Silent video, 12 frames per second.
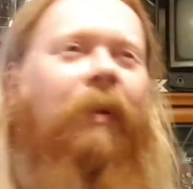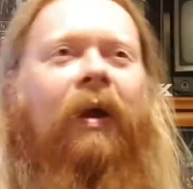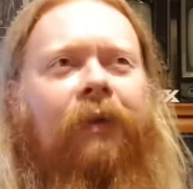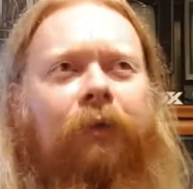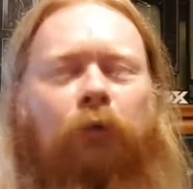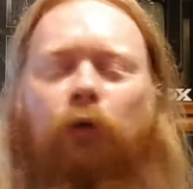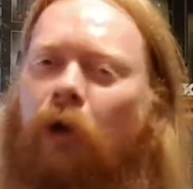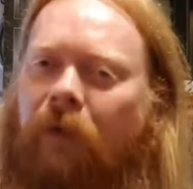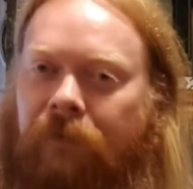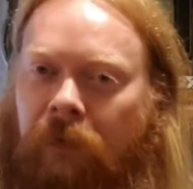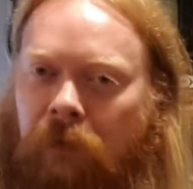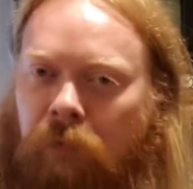may have
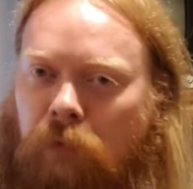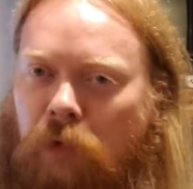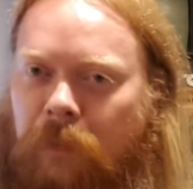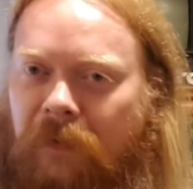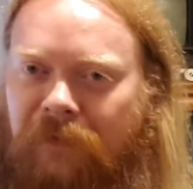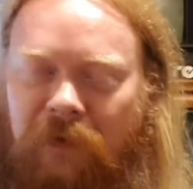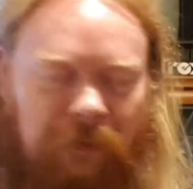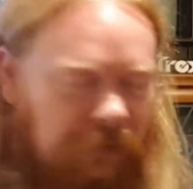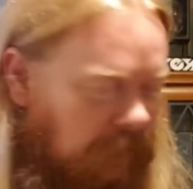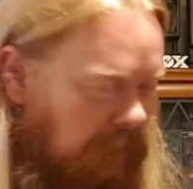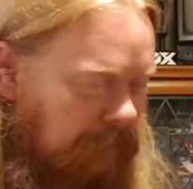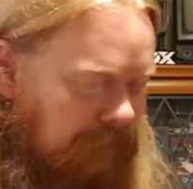threw up a few
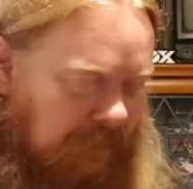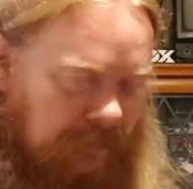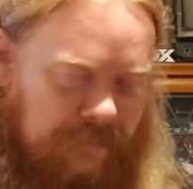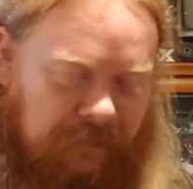times.